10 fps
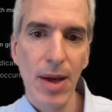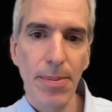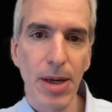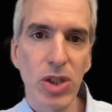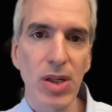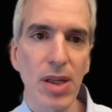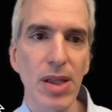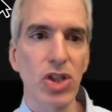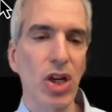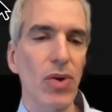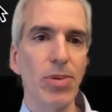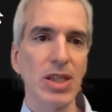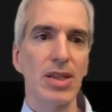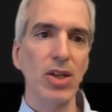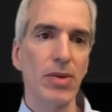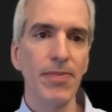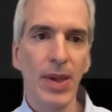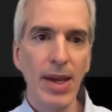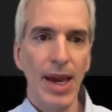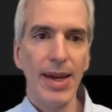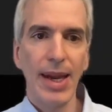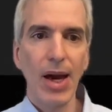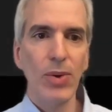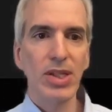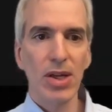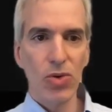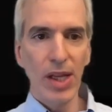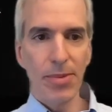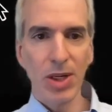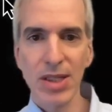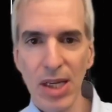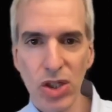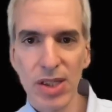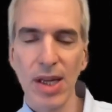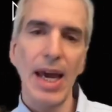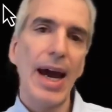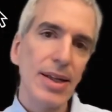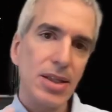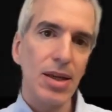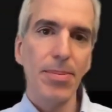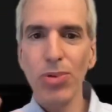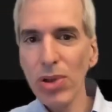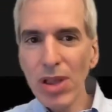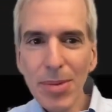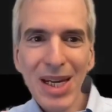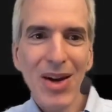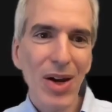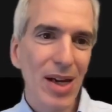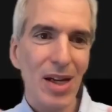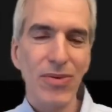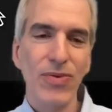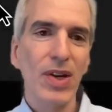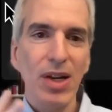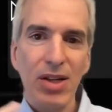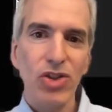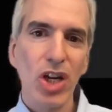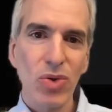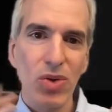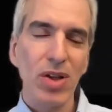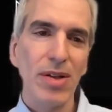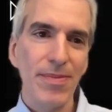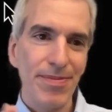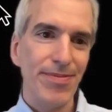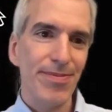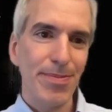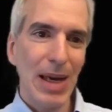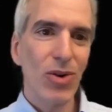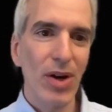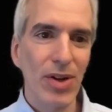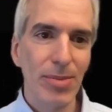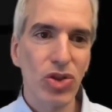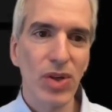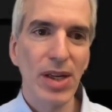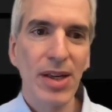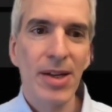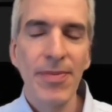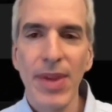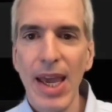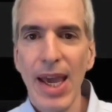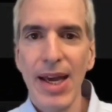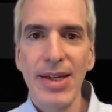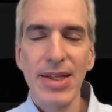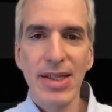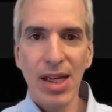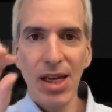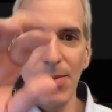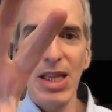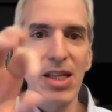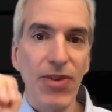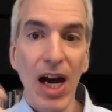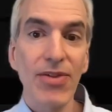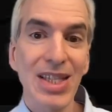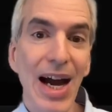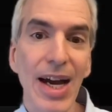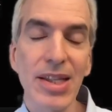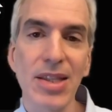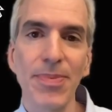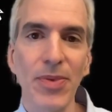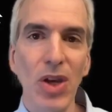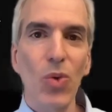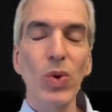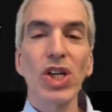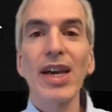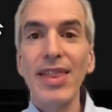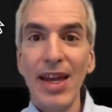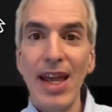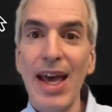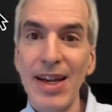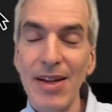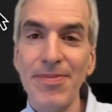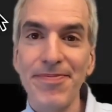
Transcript: but I'm just going to click generate presentation. And now it's going to create the presentation. It's going to add some preliminary kind of general background imagery. And it's going to give me these 5 slides, which I can then edit,